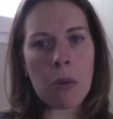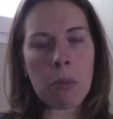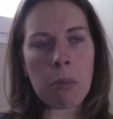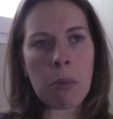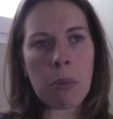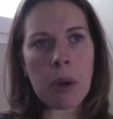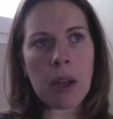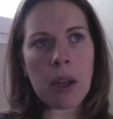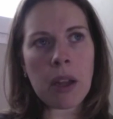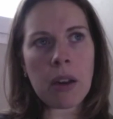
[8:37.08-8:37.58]

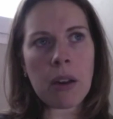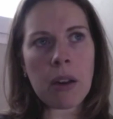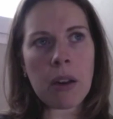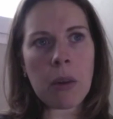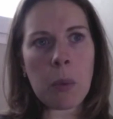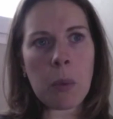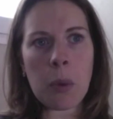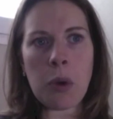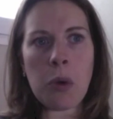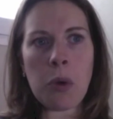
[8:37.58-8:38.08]
But
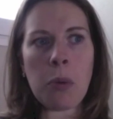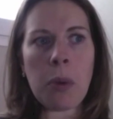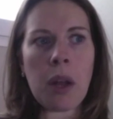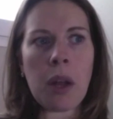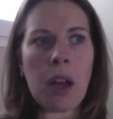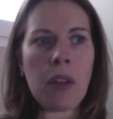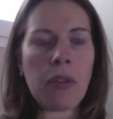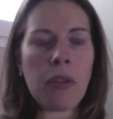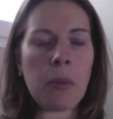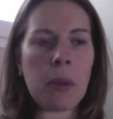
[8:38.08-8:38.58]
when you
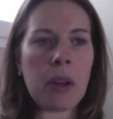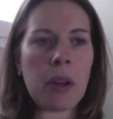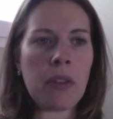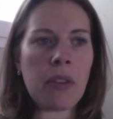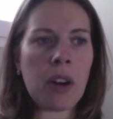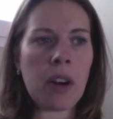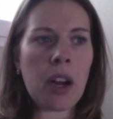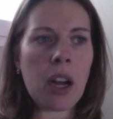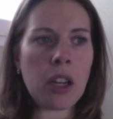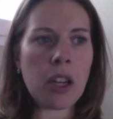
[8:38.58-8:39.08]
apply from a
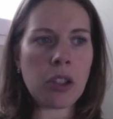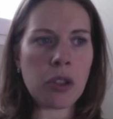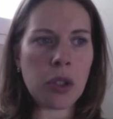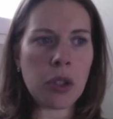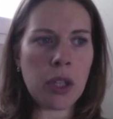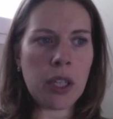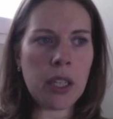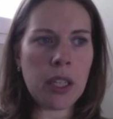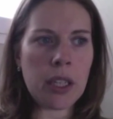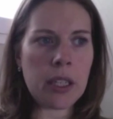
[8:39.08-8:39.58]
different
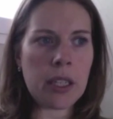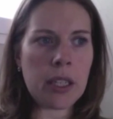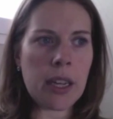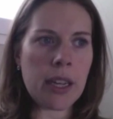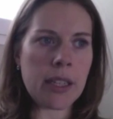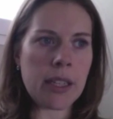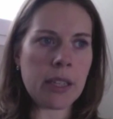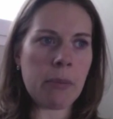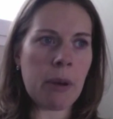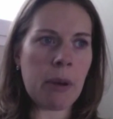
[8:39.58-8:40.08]
country, it
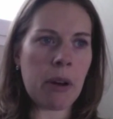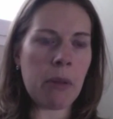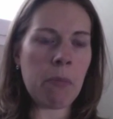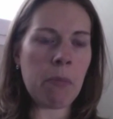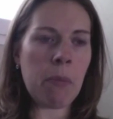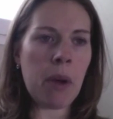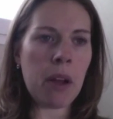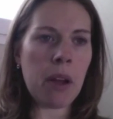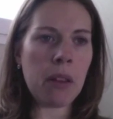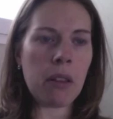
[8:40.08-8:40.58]
takes about a
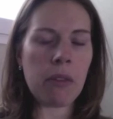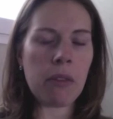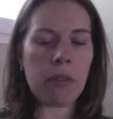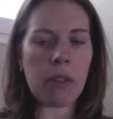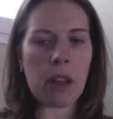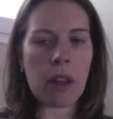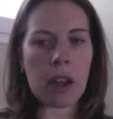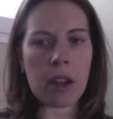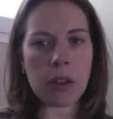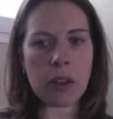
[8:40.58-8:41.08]
month for
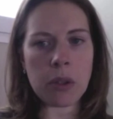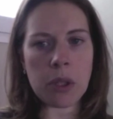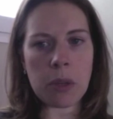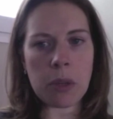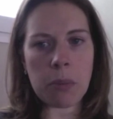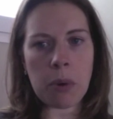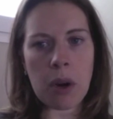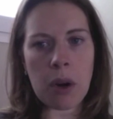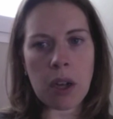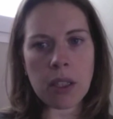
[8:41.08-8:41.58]
that country to
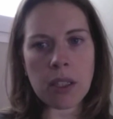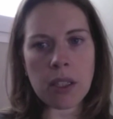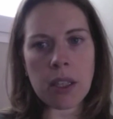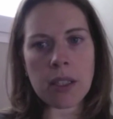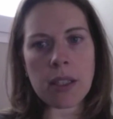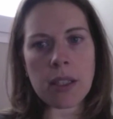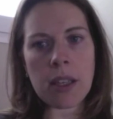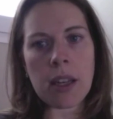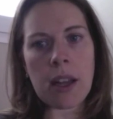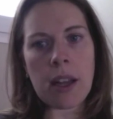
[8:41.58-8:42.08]

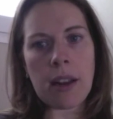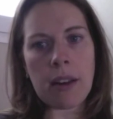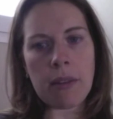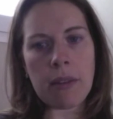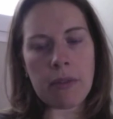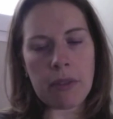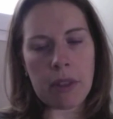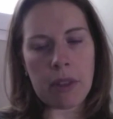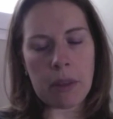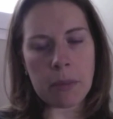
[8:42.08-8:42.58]
process it
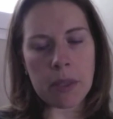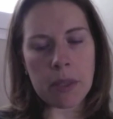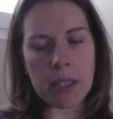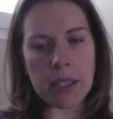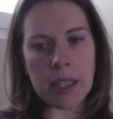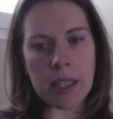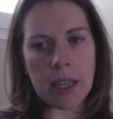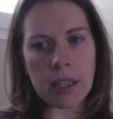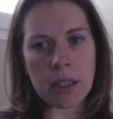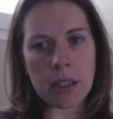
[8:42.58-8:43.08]
and for them to
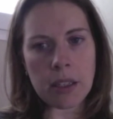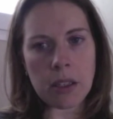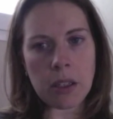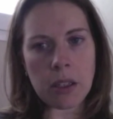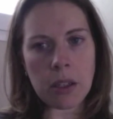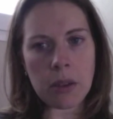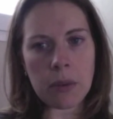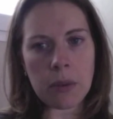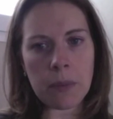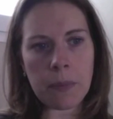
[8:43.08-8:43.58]
send it to
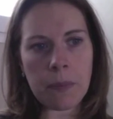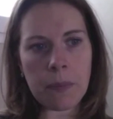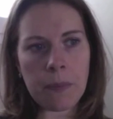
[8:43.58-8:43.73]
you.